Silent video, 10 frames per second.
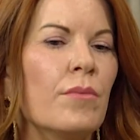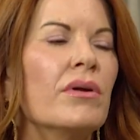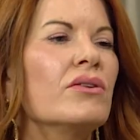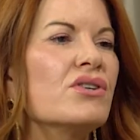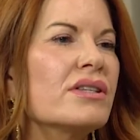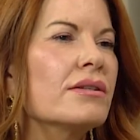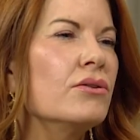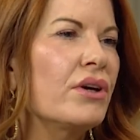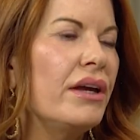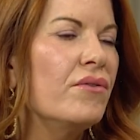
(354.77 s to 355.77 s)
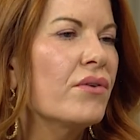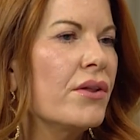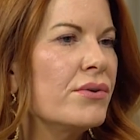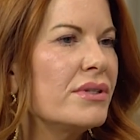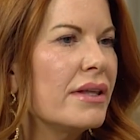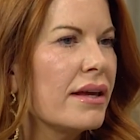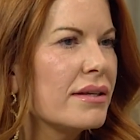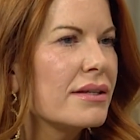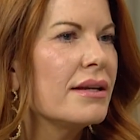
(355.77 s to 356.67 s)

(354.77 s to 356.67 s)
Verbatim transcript: But just looking for those things